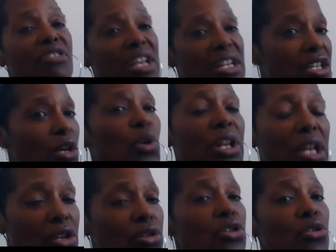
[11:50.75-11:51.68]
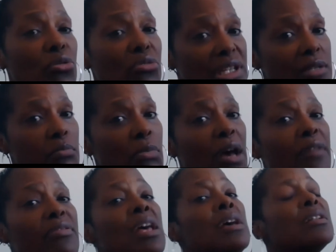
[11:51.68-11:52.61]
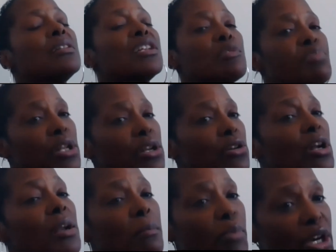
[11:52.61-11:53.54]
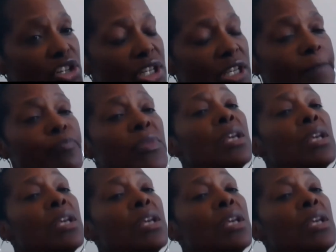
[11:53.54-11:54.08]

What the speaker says: things that we need to do this month. Let's put it on the budget.